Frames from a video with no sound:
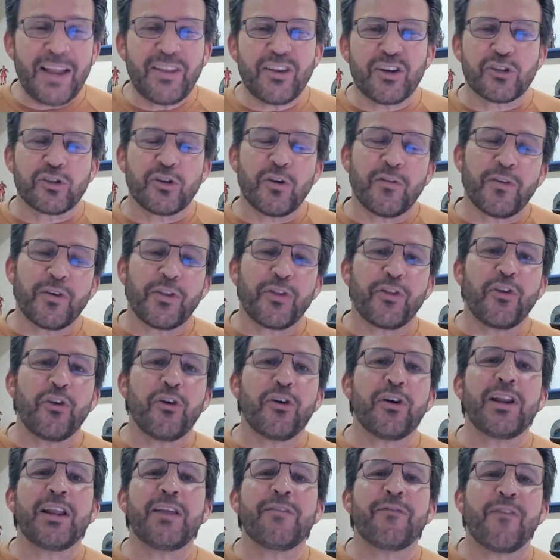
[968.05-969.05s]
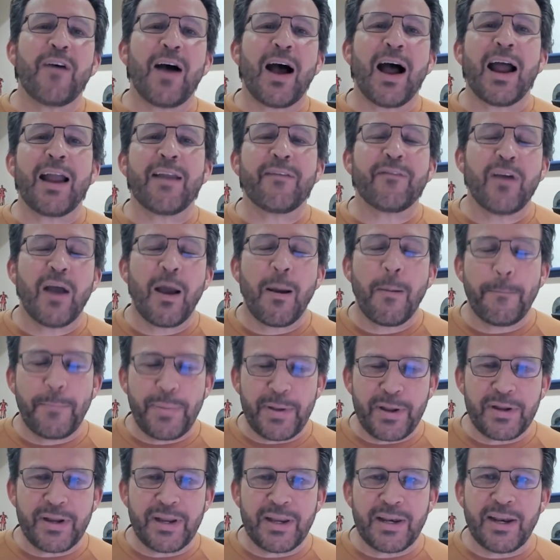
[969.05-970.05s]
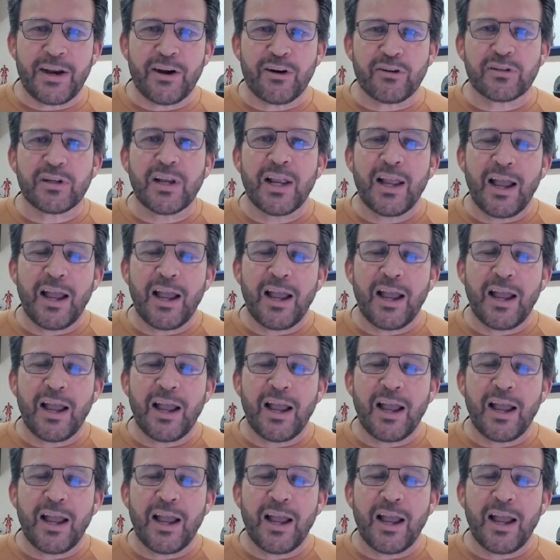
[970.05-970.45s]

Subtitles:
there's over 35 billionaires